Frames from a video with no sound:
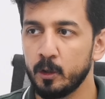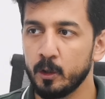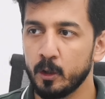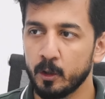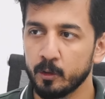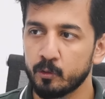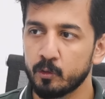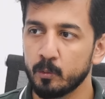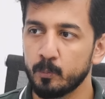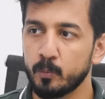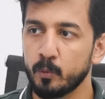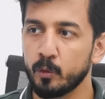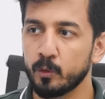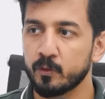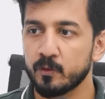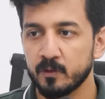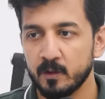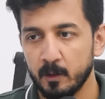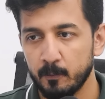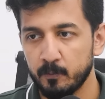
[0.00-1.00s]
not to put
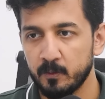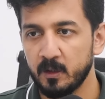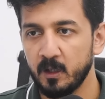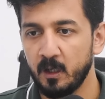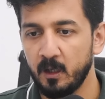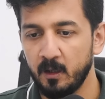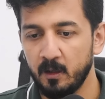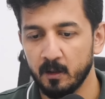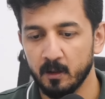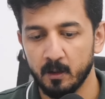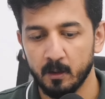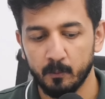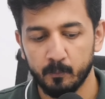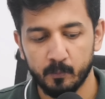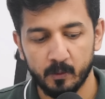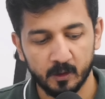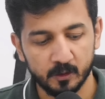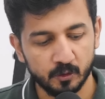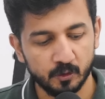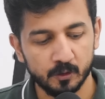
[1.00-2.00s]
safety
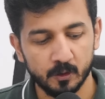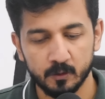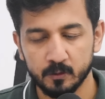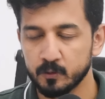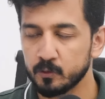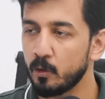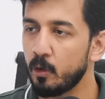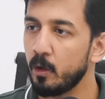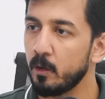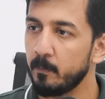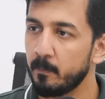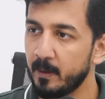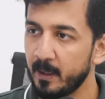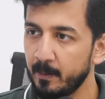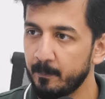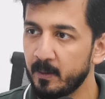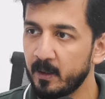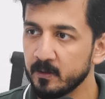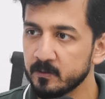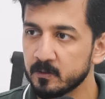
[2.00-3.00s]
functions on
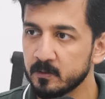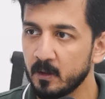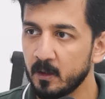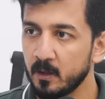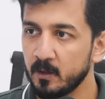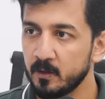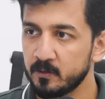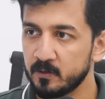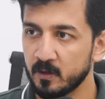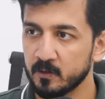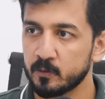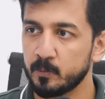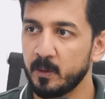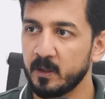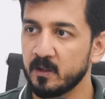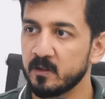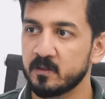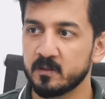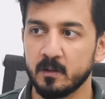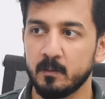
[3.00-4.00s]
bypass just
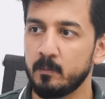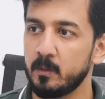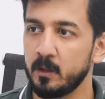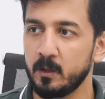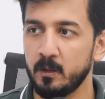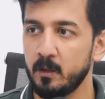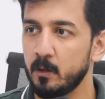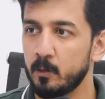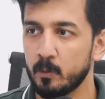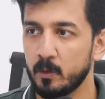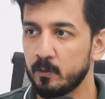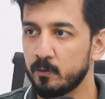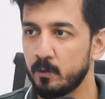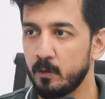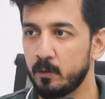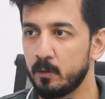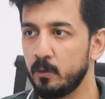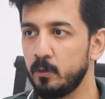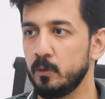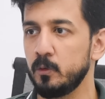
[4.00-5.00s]
because somebody
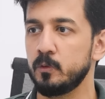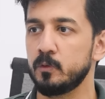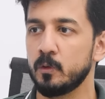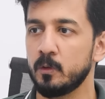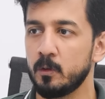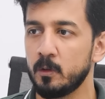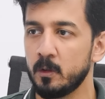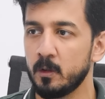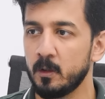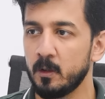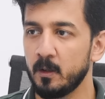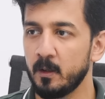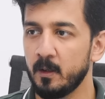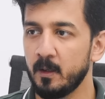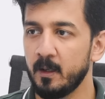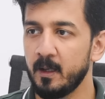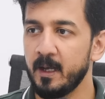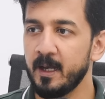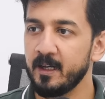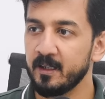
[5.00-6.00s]
requested to do so.
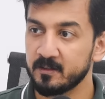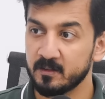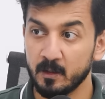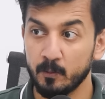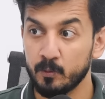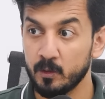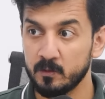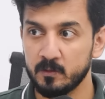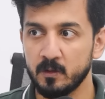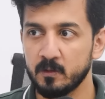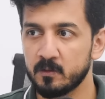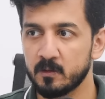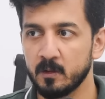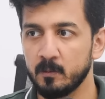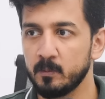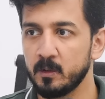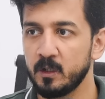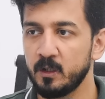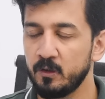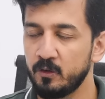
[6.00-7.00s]
And a safety
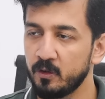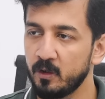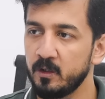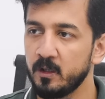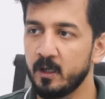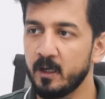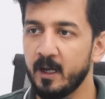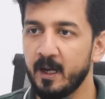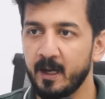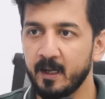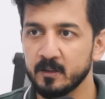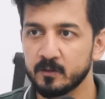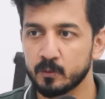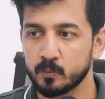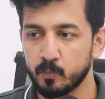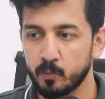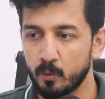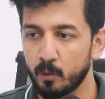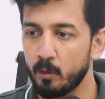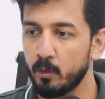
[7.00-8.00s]
system engineer has
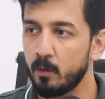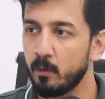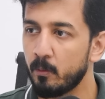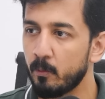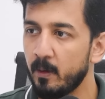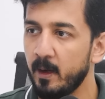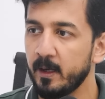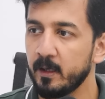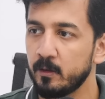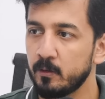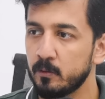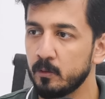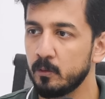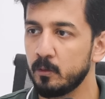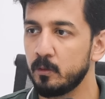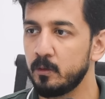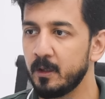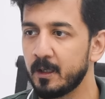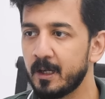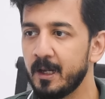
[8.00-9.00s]
full right
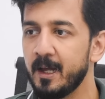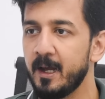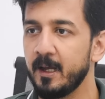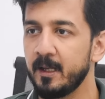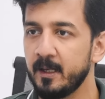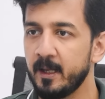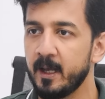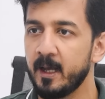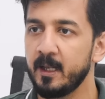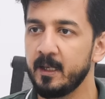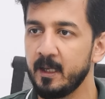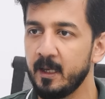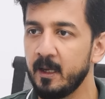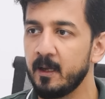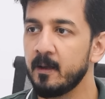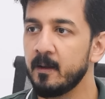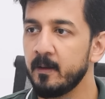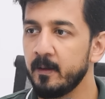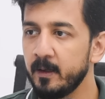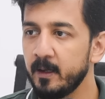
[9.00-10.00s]
to decline
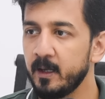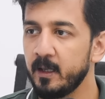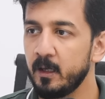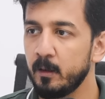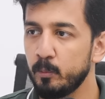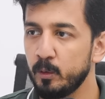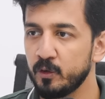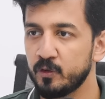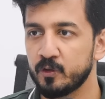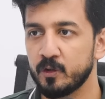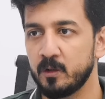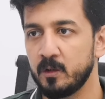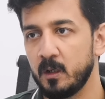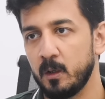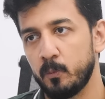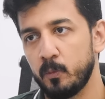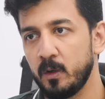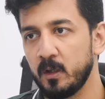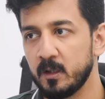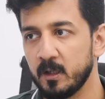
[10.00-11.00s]
any inhibition
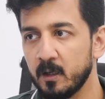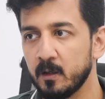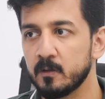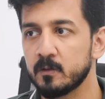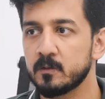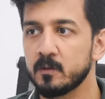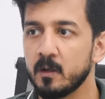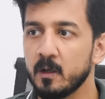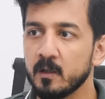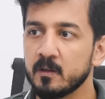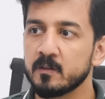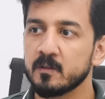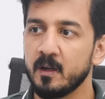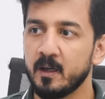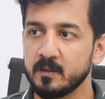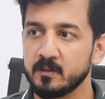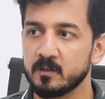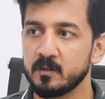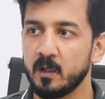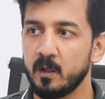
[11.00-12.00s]
if he thinks it's
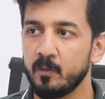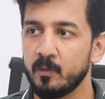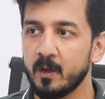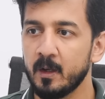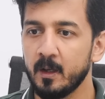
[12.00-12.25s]
unsafe.